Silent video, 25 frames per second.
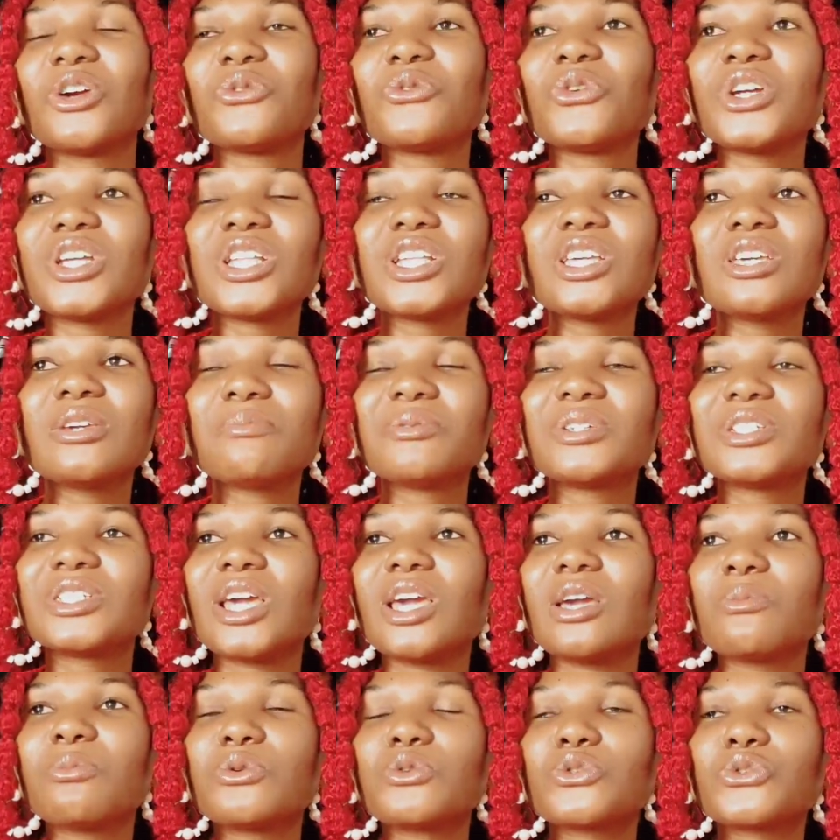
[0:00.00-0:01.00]
really
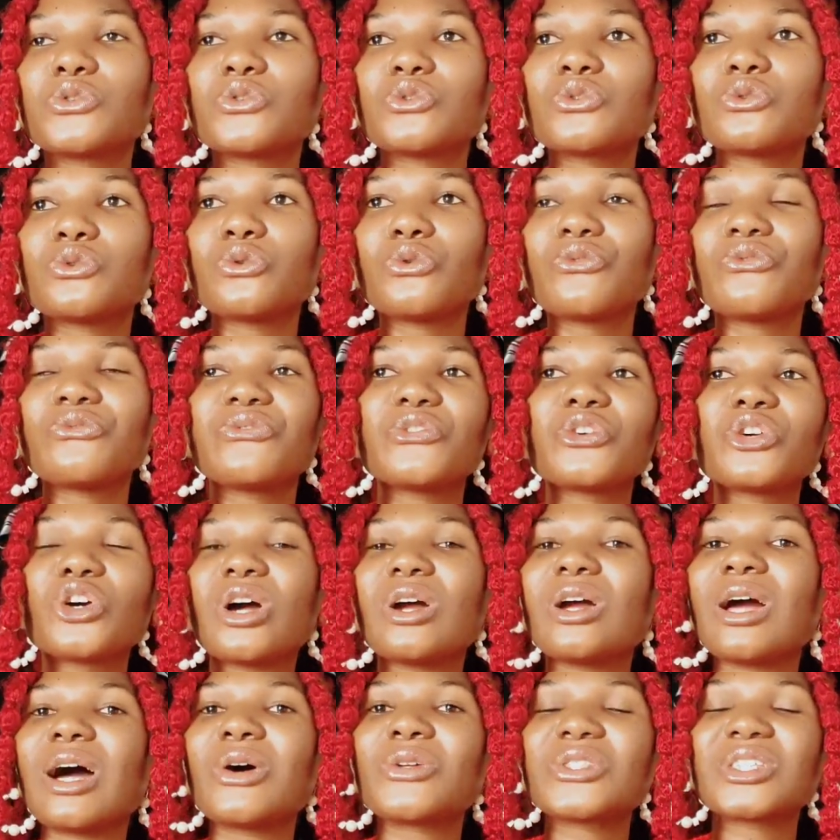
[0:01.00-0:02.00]
been able to
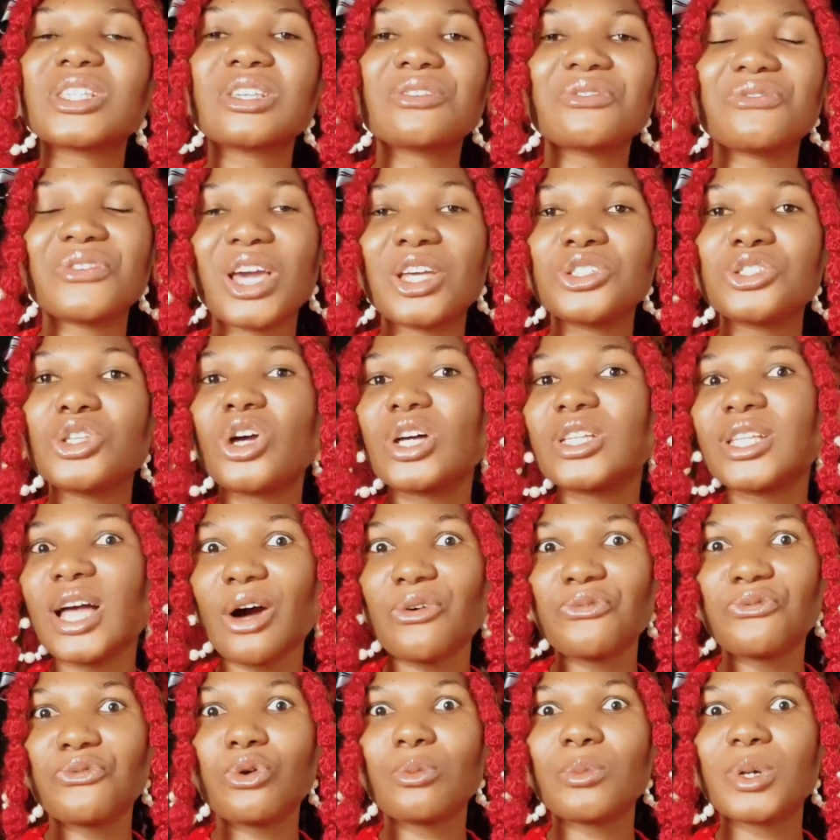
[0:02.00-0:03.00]
figure out if any
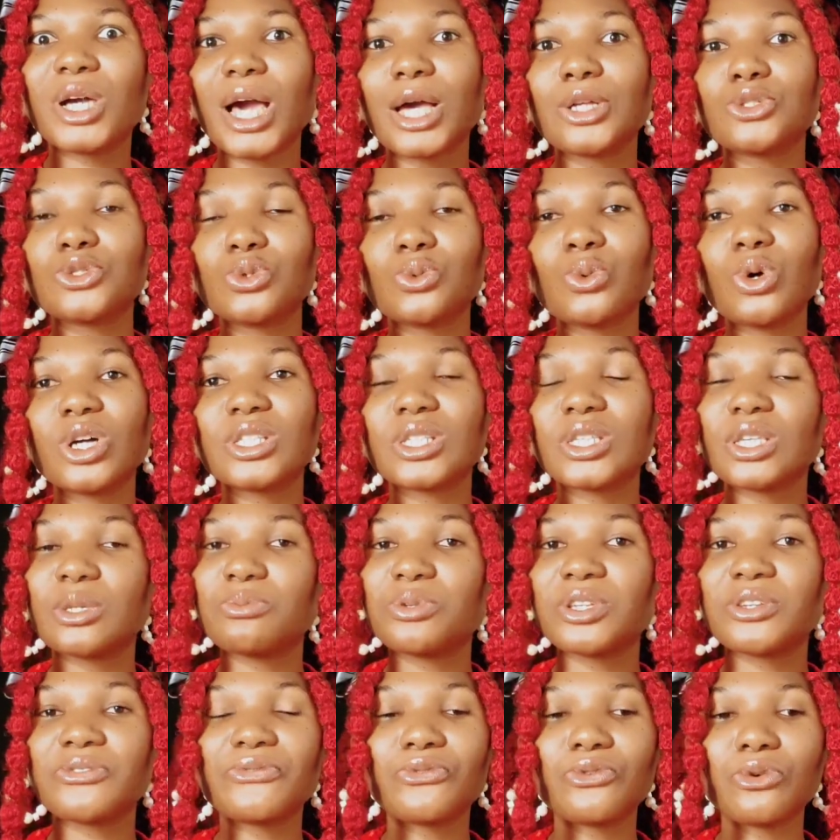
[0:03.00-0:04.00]
other foam can do what
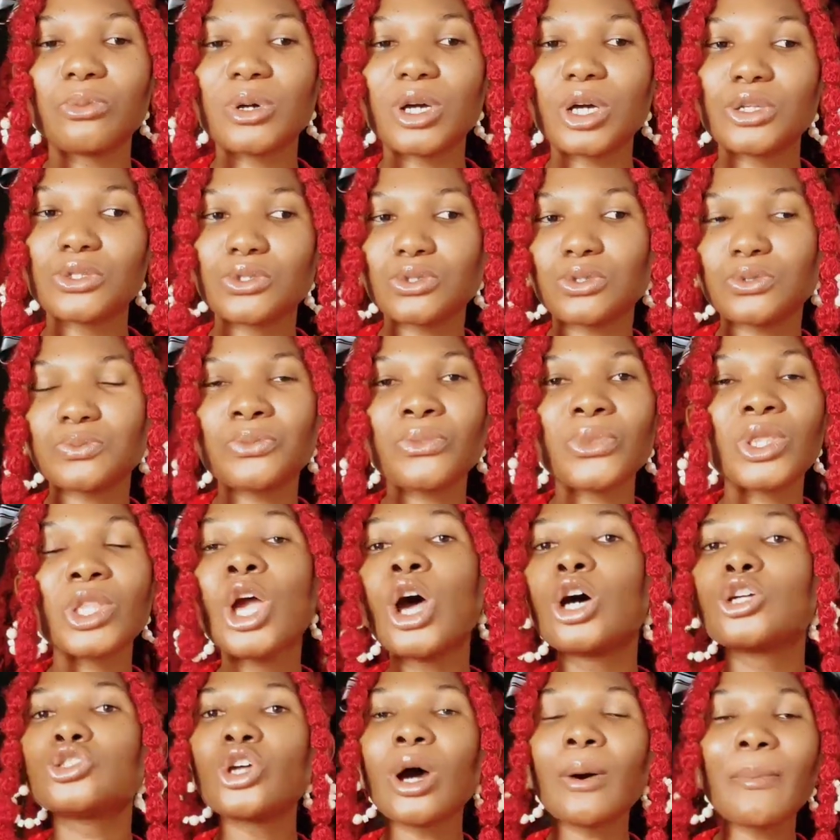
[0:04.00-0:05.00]
E P E foam can do.
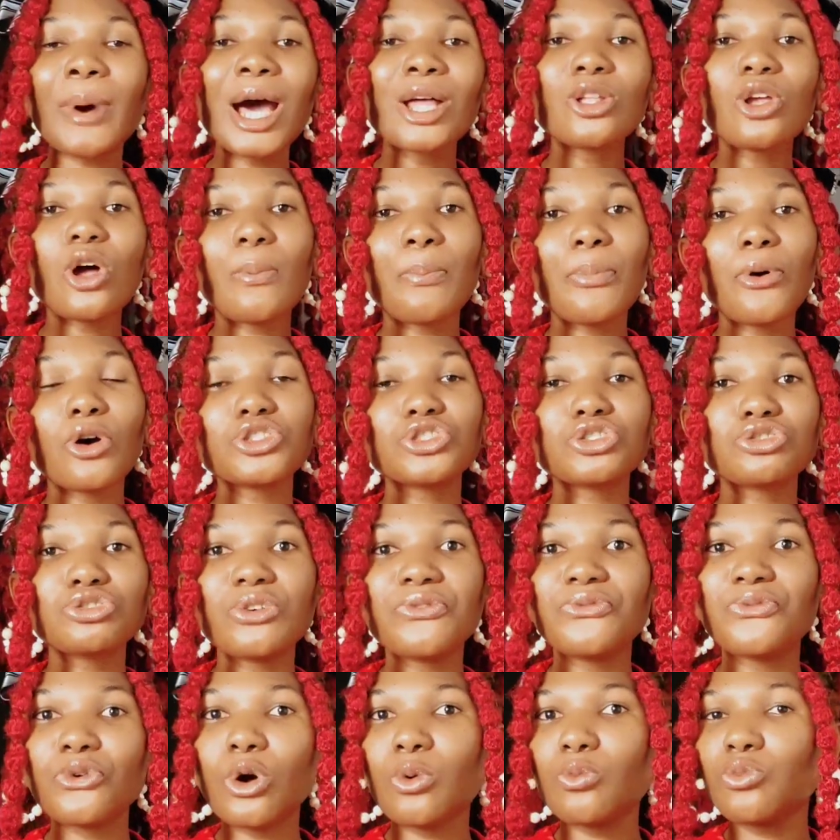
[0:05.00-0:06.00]
Normal
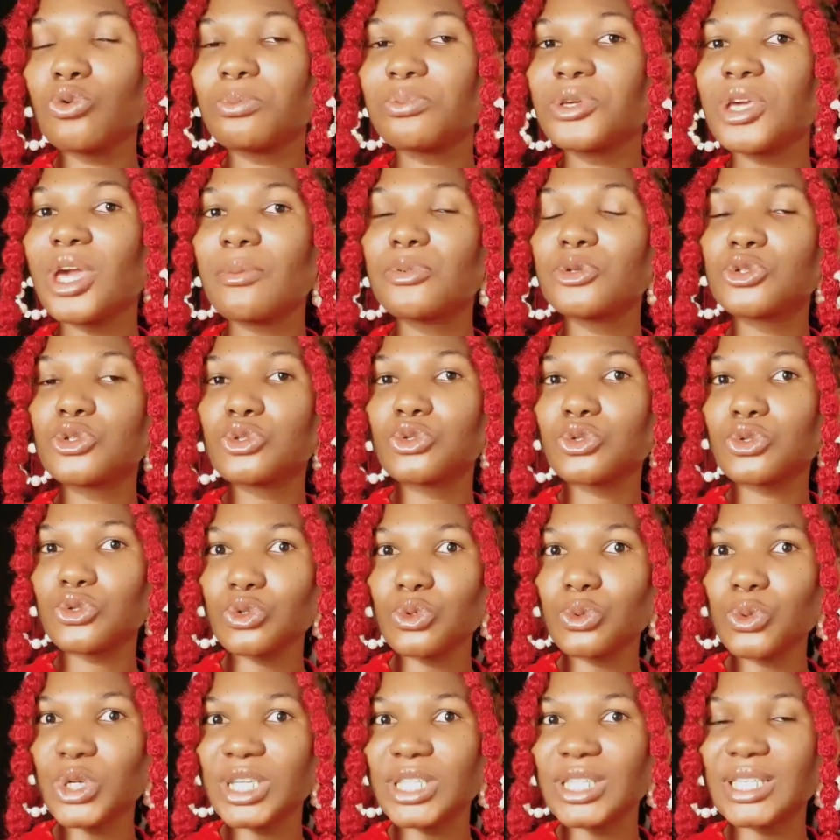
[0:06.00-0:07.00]
upholstery foam will be able to
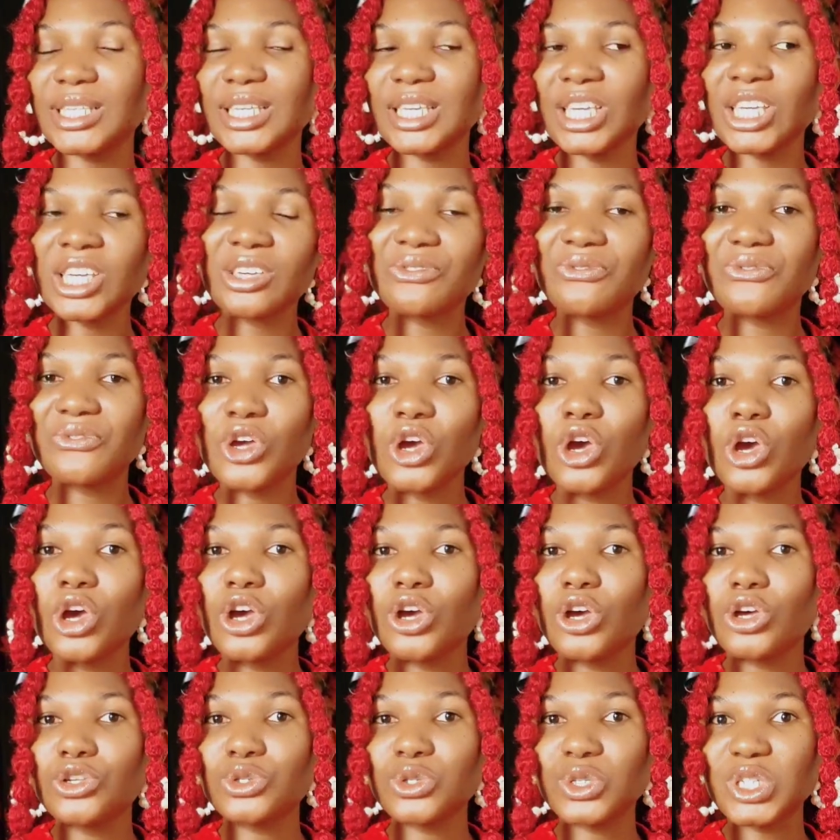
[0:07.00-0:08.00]
do it if
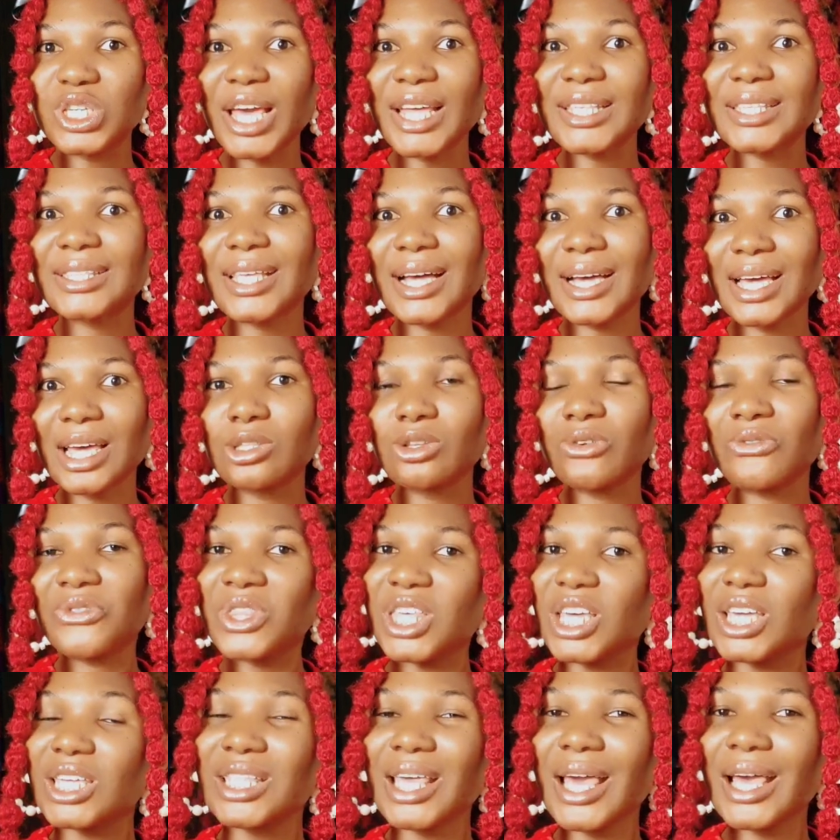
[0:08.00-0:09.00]
you get that kind of
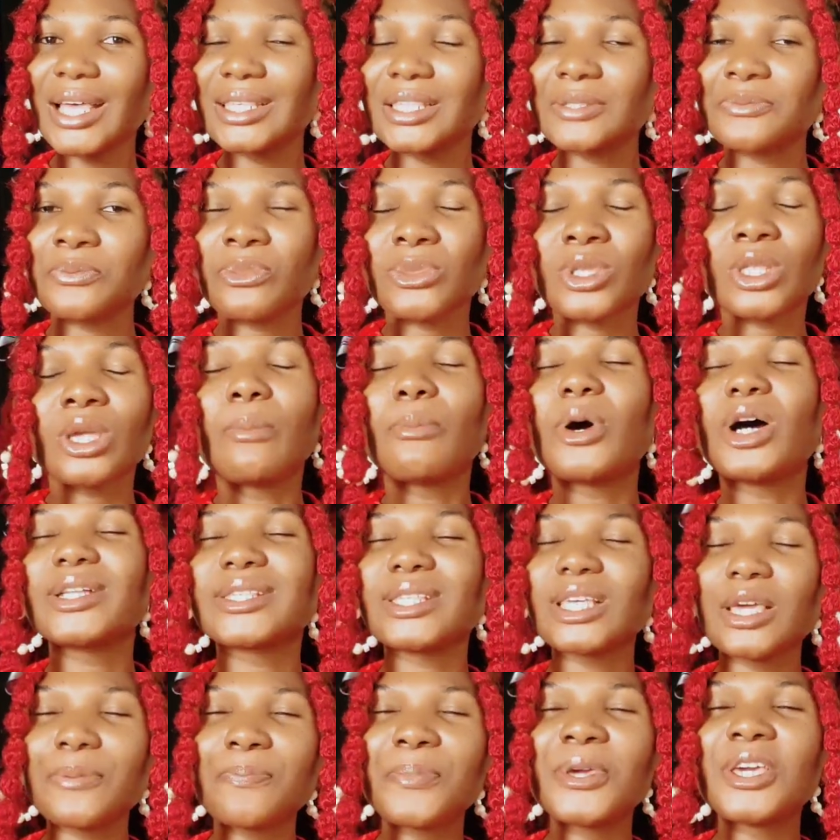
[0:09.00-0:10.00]
thickness,
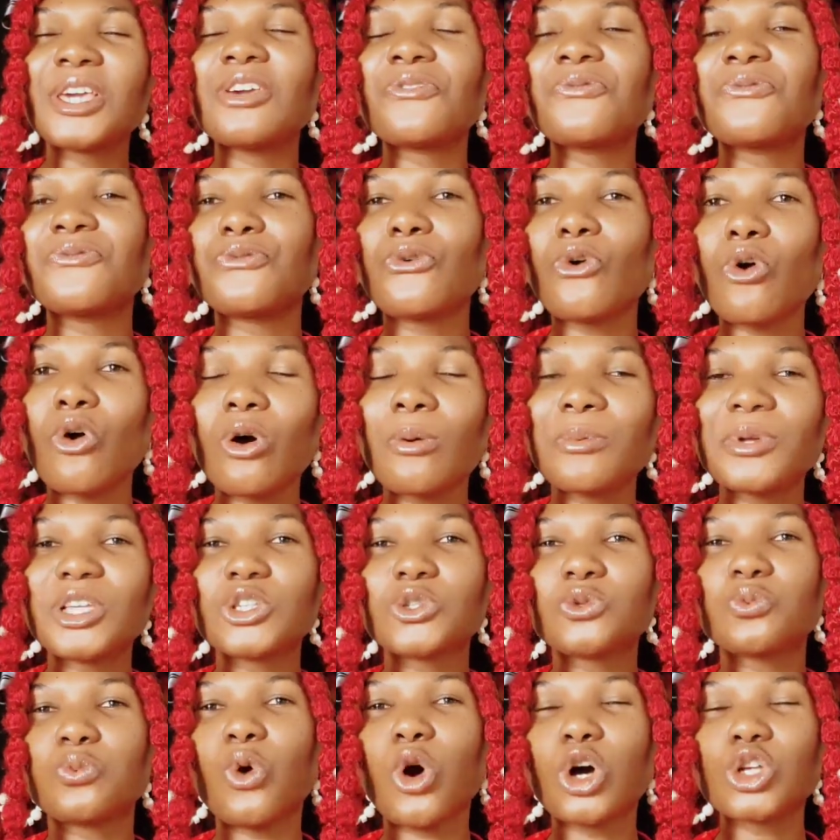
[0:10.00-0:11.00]
but E P E
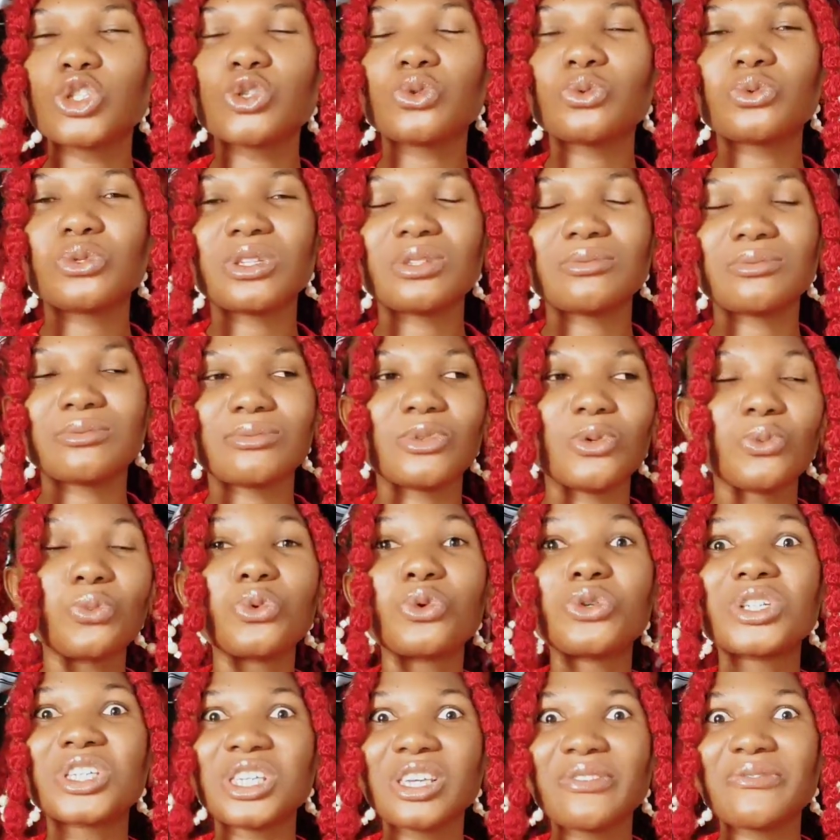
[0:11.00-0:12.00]
foam is what
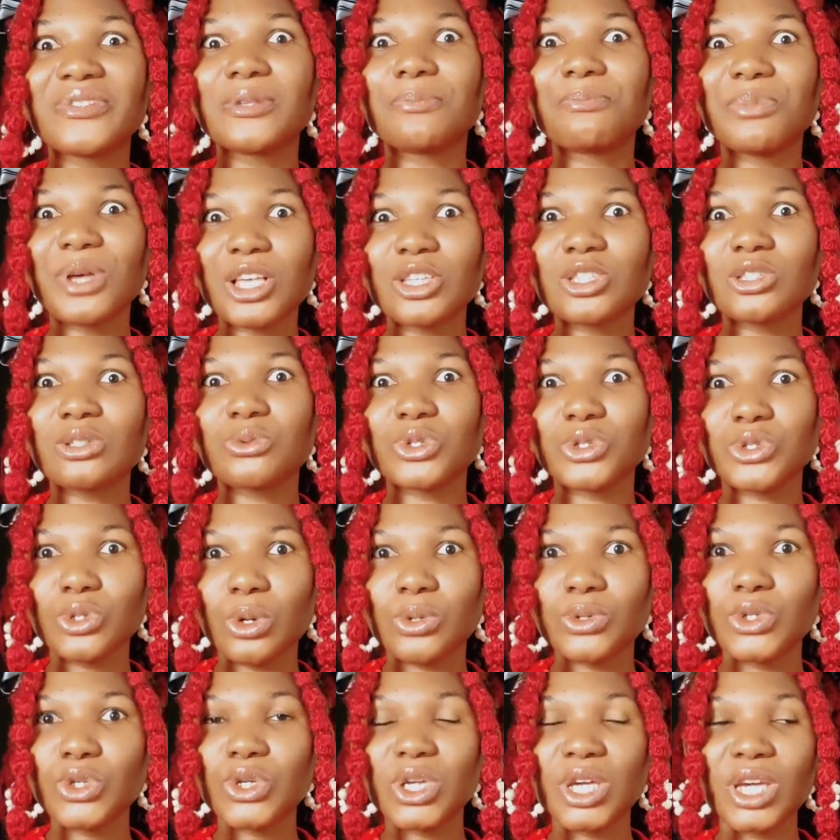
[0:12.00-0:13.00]
will give the best results,